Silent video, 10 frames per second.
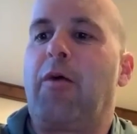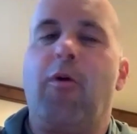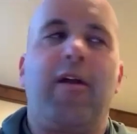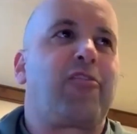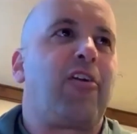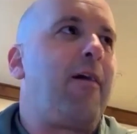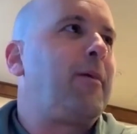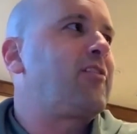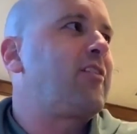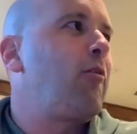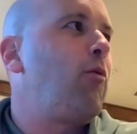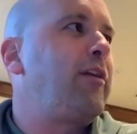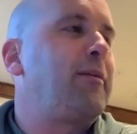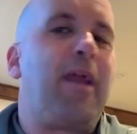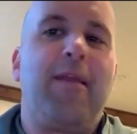my wife saw how much they were
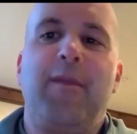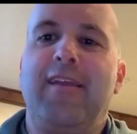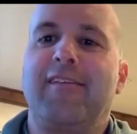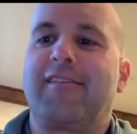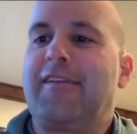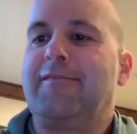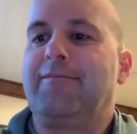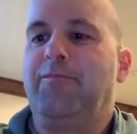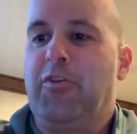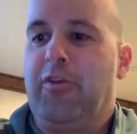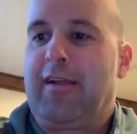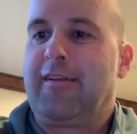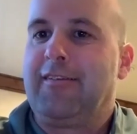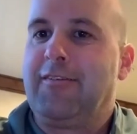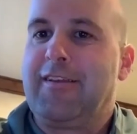willing to pay me and said, "You're not
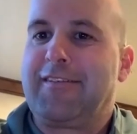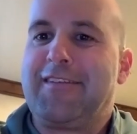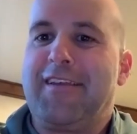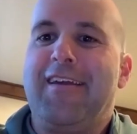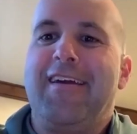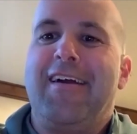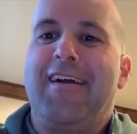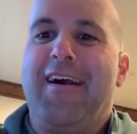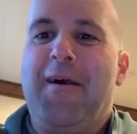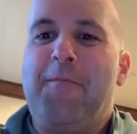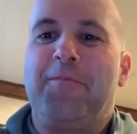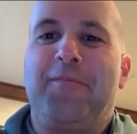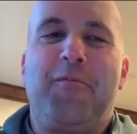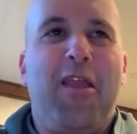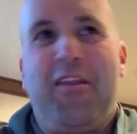going to do this."
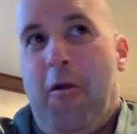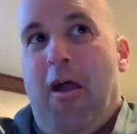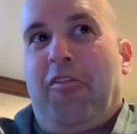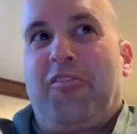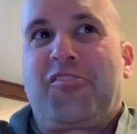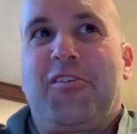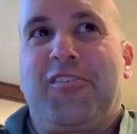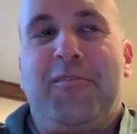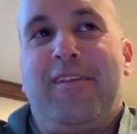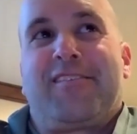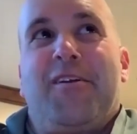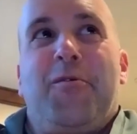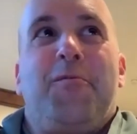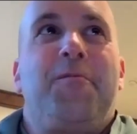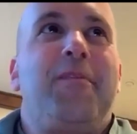We had no health insurance. I mean,
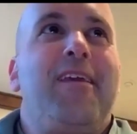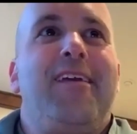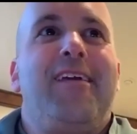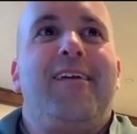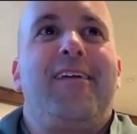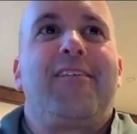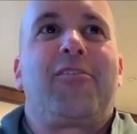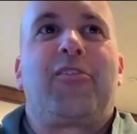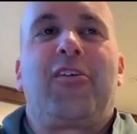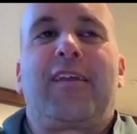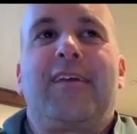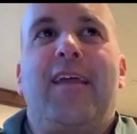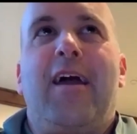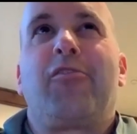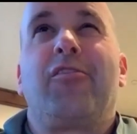so I took it.
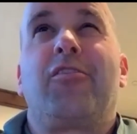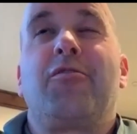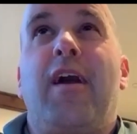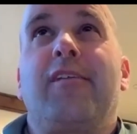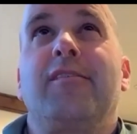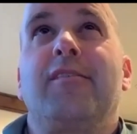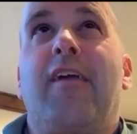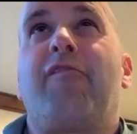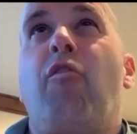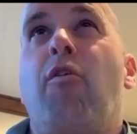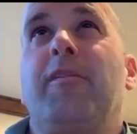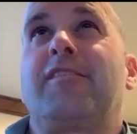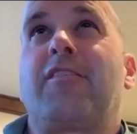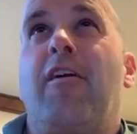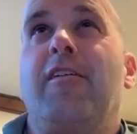And that was in 2000. I formally
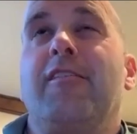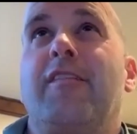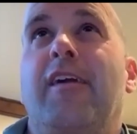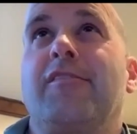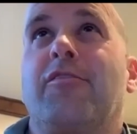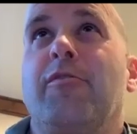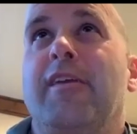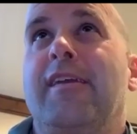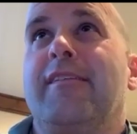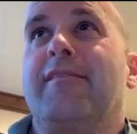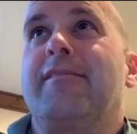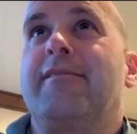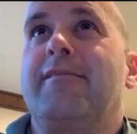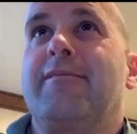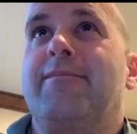started in 2003 and
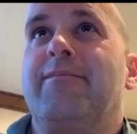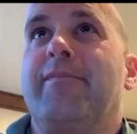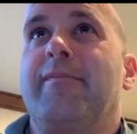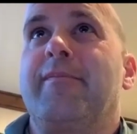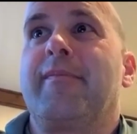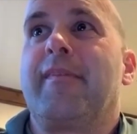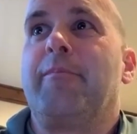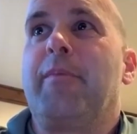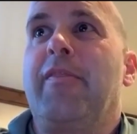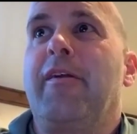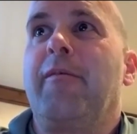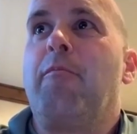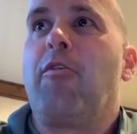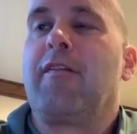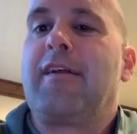been there
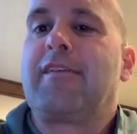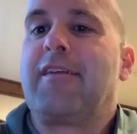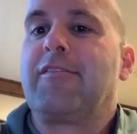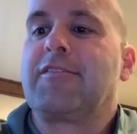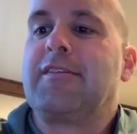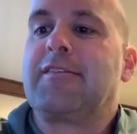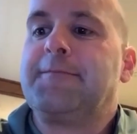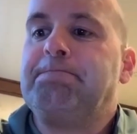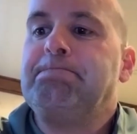more or less ever since.